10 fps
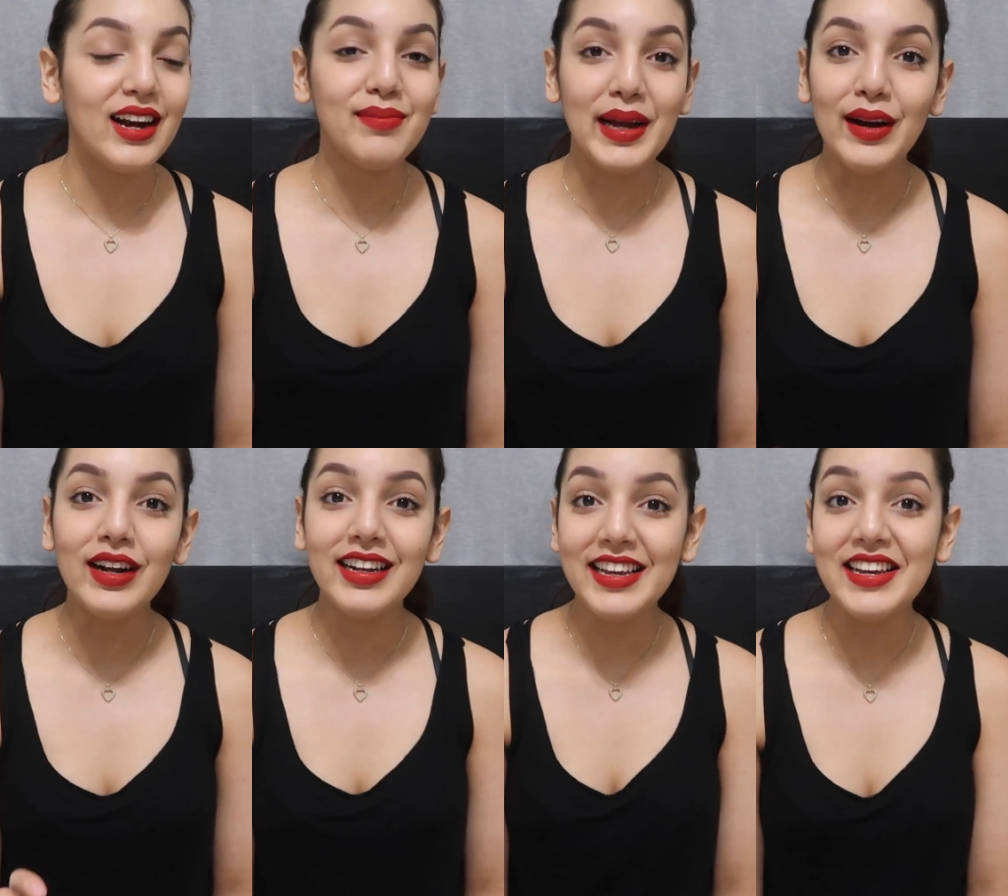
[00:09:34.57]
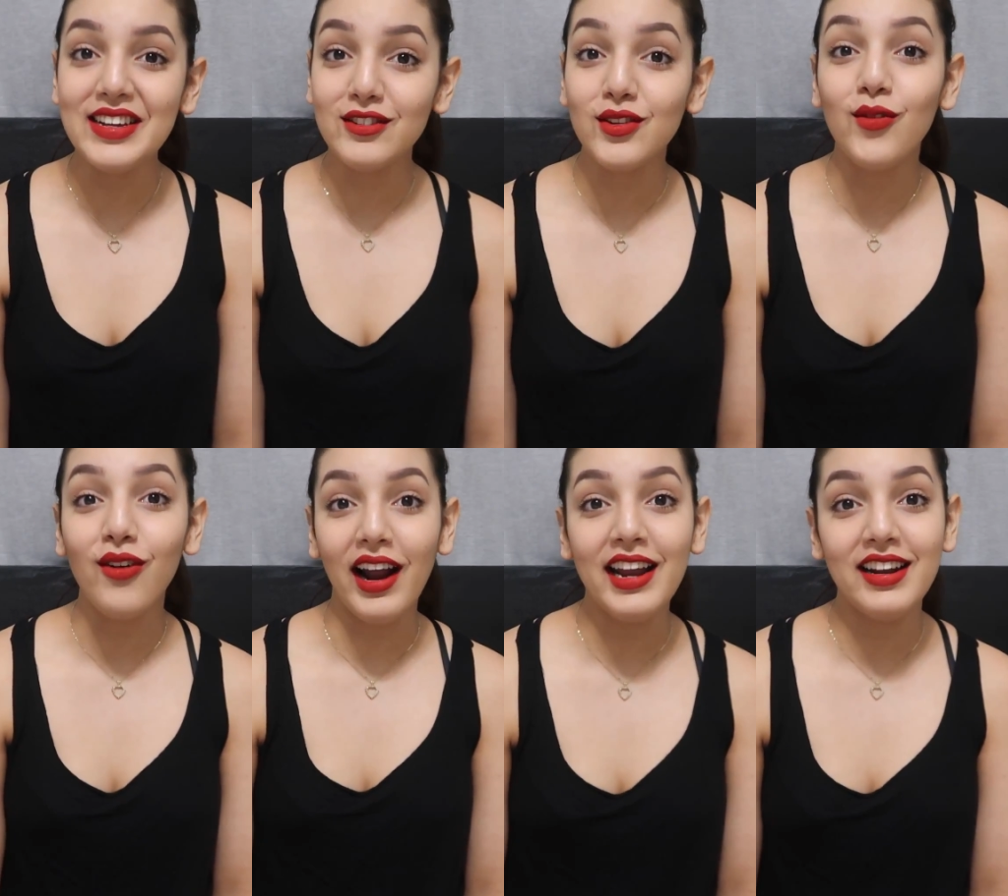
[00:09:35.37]
apparently is
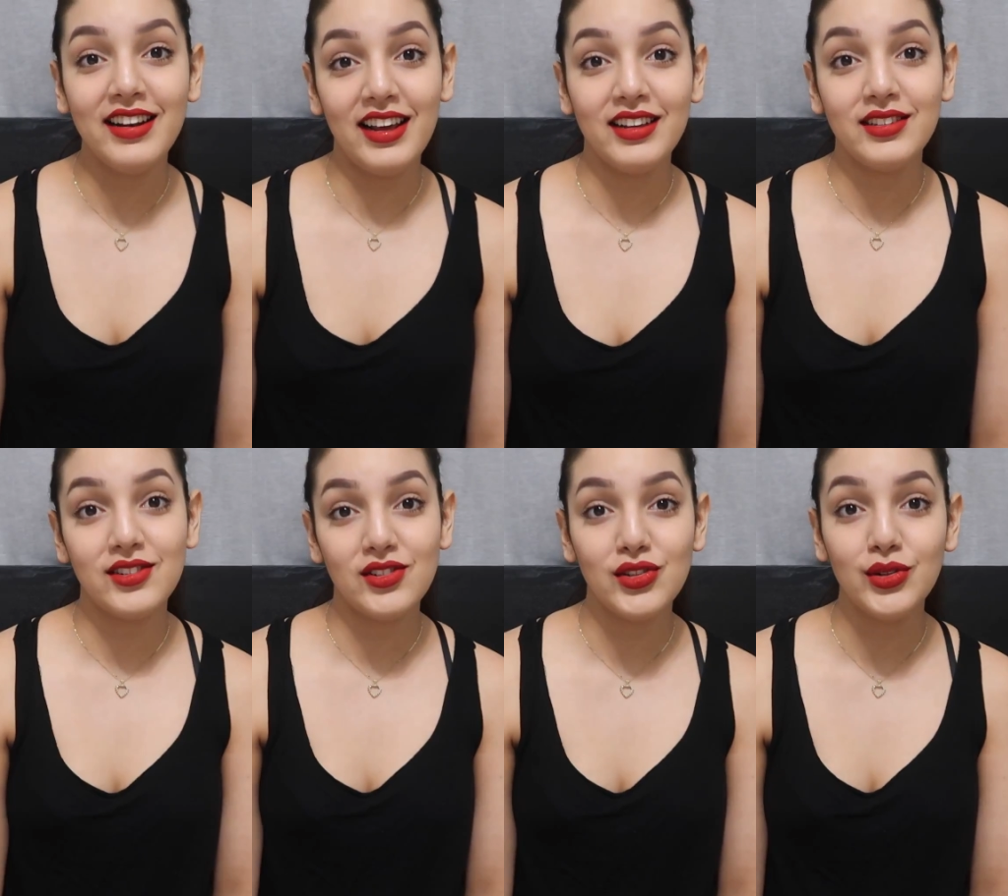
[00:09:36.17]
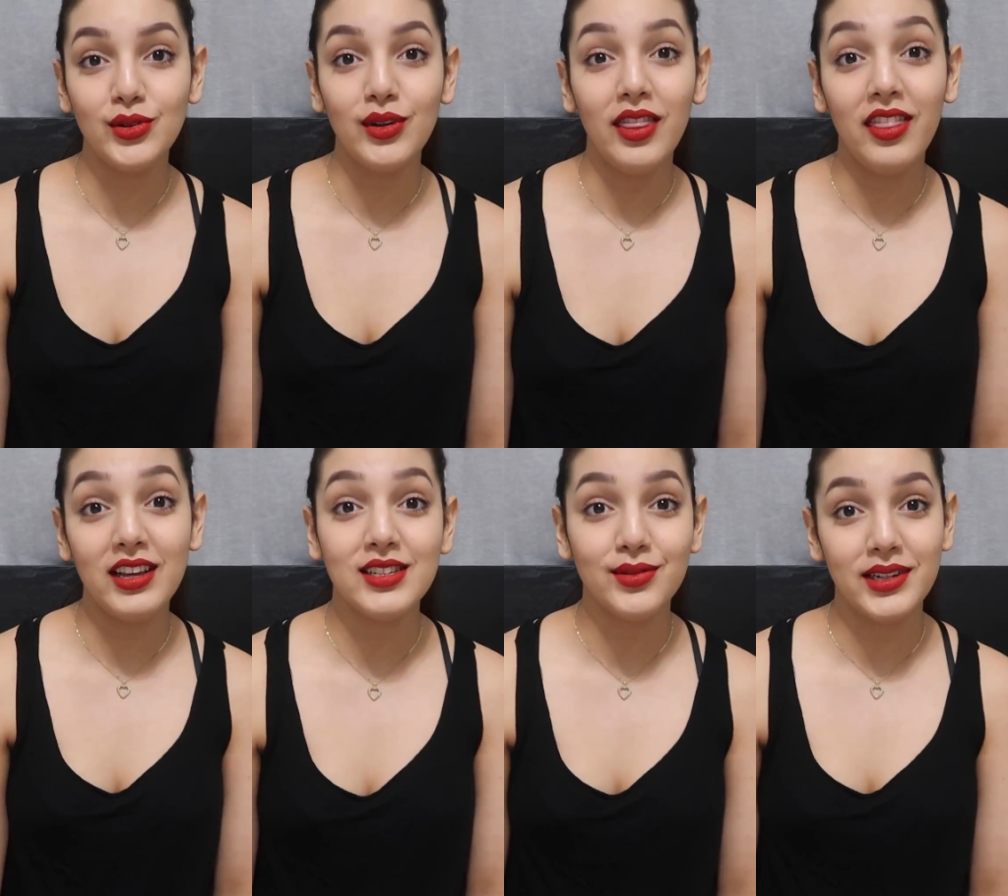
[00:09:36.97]
right next to
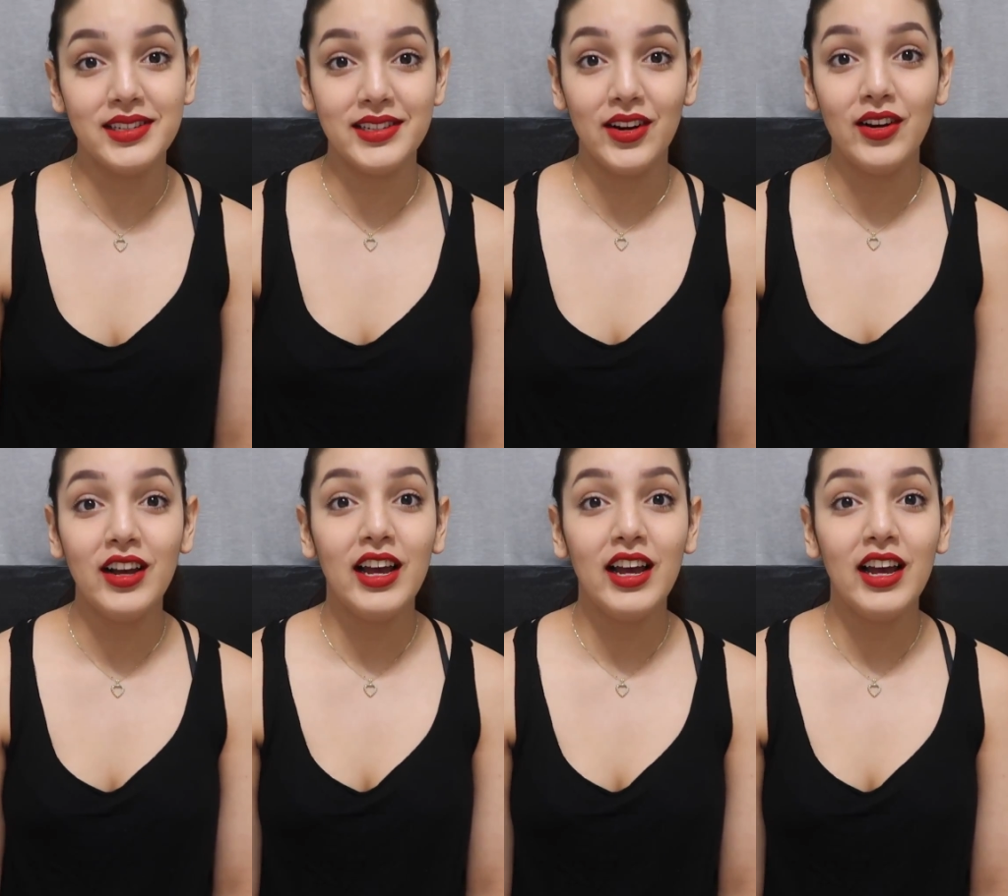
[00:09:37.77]
this resale.